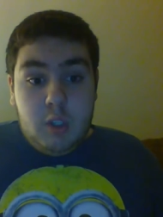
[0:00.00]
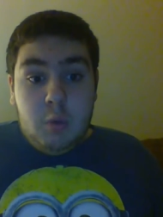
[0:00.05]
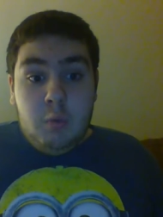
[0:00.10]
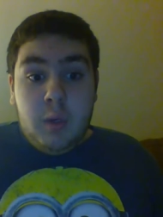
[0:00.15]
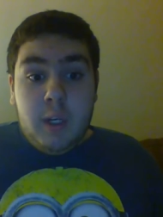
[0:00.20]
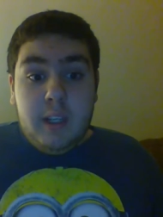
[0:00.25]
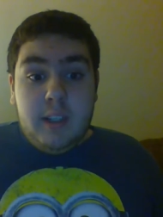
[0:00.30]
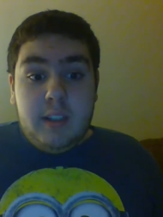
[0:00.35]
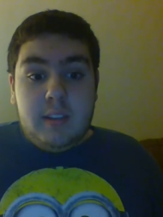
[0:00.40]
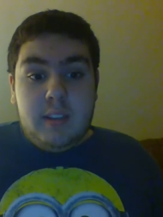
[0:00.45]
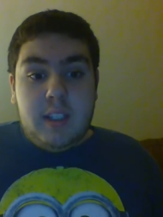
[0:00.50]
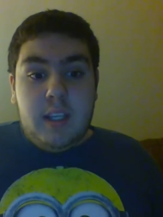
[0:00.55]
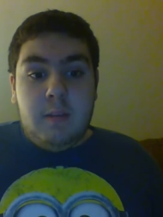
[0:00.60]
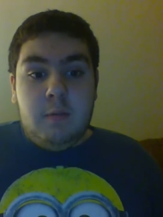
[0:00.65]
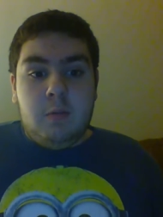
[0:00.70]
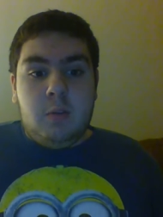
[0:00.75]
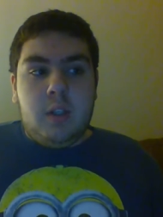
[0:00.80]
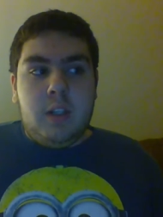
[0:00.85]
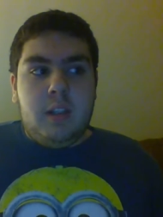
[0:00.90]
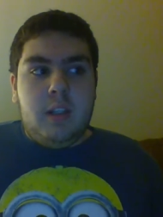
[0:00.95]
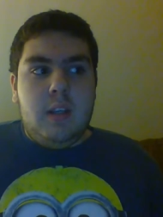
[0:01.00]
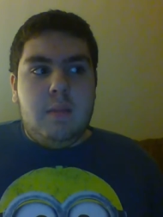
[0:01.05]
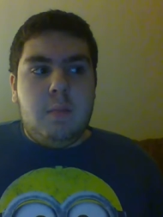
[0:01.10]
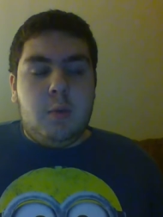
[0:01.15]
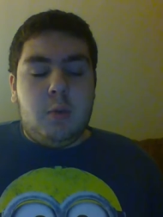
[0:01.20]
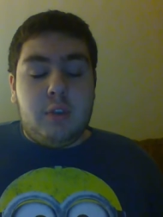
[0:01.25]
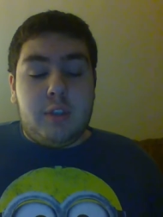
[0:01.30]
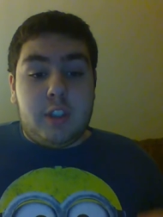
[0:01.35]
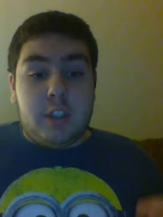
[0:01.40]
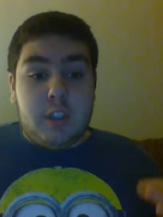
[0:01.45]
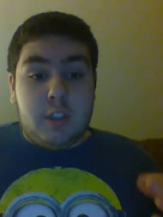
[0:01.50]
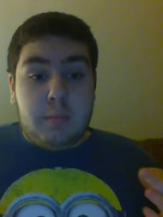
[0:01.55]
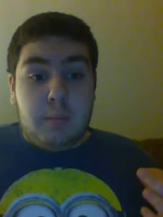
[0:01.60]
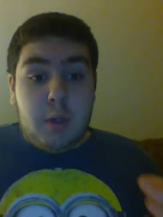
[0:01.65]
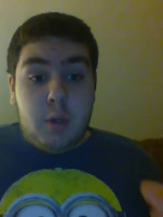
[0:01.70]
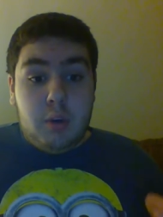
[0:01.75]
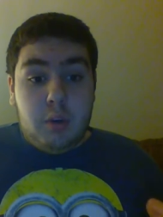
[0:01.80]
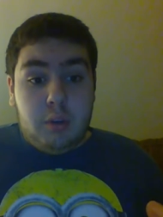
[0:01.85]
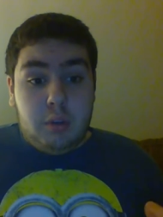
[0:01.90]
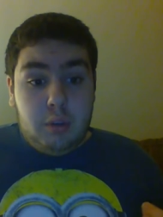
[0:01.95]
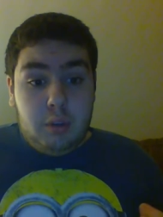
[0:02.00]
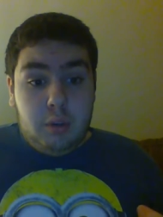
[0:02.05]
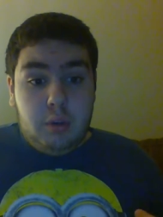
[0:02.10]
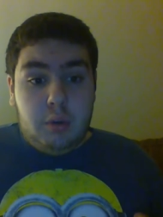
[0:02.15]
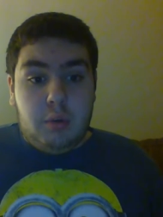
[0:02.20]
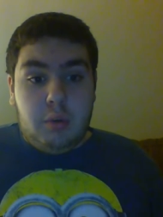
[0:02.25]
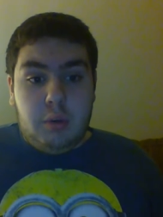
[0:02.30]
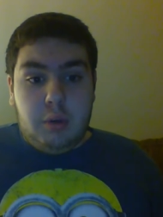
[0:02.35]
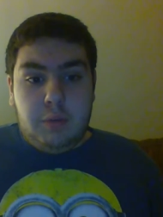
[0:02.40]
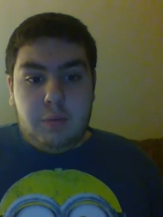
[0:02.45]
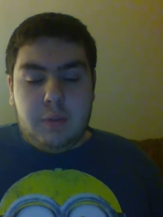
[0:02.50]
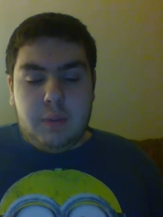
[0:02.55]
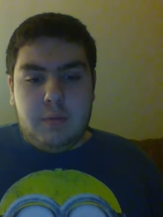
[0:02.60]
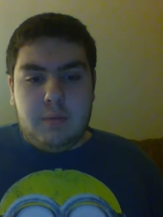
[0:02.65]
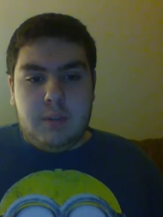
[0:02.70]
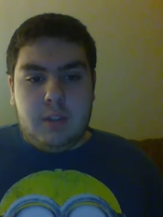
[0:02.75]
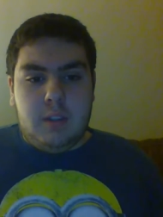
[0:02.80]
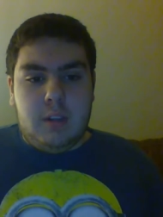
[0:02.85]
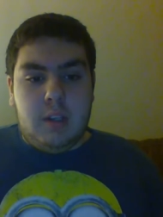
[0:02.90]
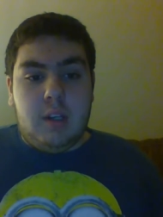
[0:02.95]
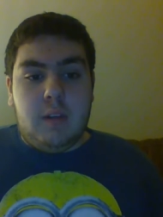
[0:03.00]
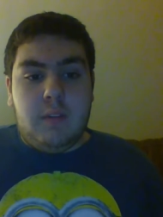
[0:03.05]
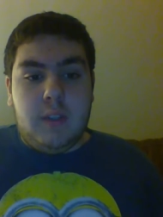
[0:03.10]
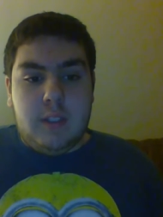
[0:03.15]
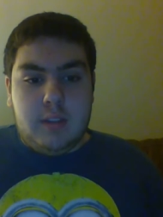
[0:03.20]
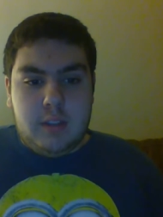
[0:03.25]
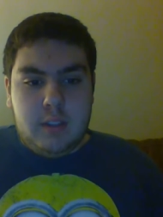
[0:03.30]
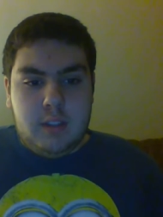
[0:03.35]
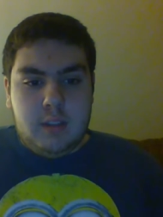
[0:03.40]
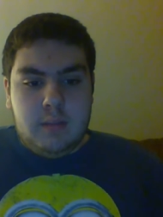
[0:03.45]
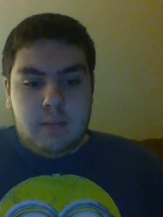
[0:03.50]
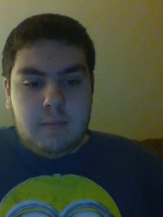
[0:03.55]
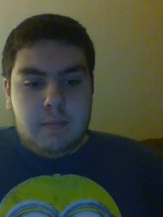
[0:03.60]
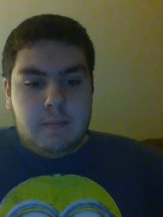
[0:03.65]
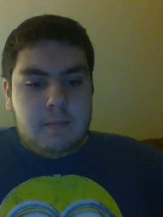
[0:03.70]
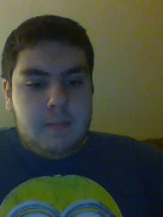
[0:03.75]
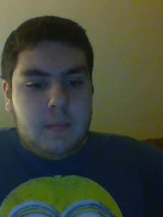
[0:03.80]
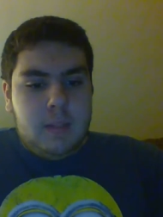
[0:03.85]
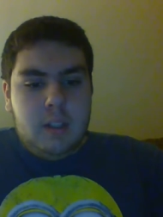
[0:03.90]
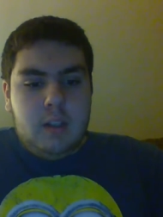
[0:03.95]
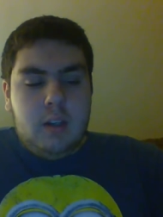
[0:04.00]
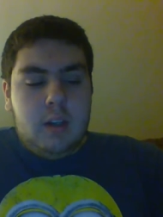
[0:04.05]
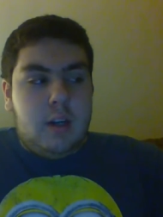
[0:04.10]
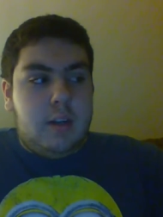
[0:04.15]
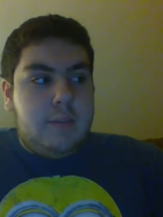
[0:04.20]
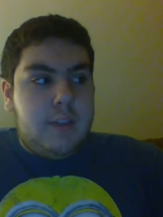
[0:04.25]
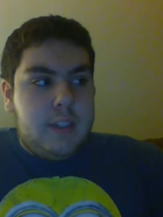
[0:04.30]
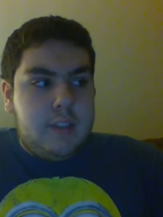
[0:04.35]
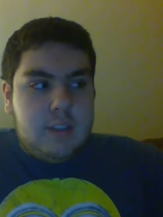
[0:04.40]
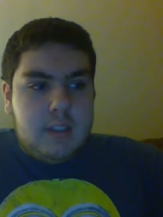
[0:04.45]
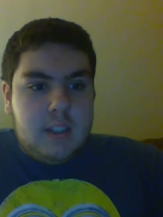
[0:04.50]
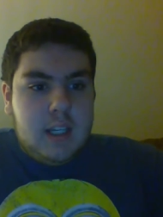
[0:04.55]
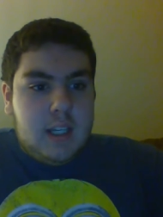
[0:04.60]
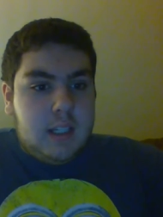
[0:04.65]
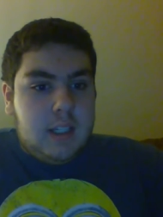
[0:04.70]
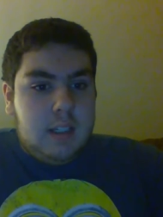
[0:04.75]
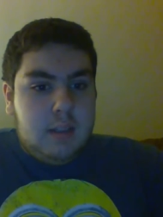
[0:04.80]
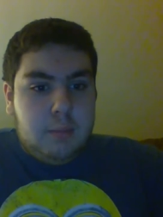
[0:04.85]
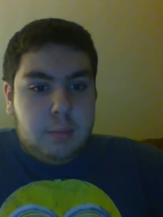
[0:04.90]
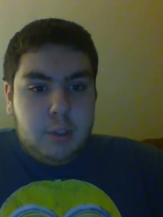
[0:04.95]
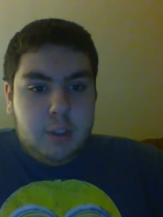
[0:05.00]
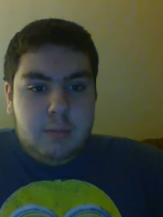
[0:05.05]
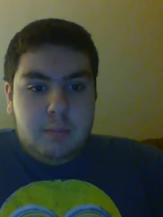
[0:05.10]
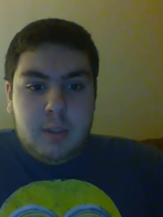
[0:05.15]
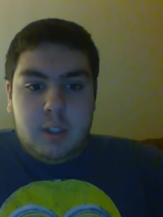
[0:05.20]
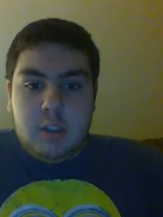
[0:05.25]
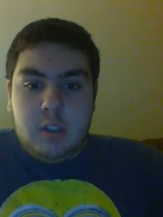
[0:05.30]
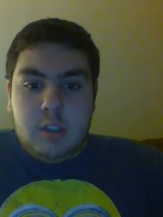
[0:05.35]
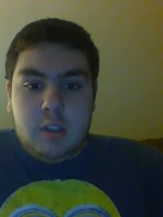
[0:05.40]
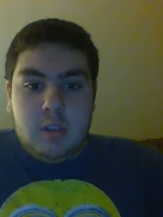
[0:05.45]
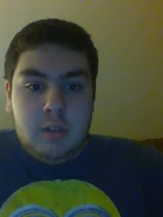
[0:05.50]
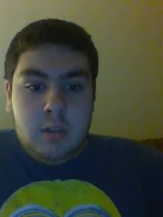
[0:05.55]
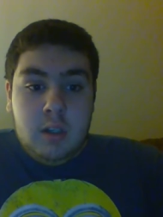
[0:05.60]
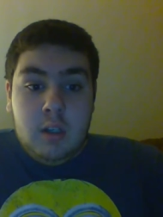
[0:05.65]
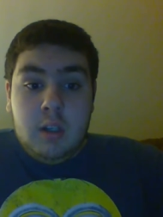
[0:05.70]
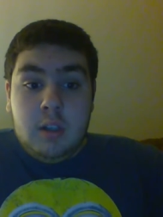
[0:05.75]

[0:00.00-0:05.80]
what I can say, one of the more smarter horror films of this decade, pretty much.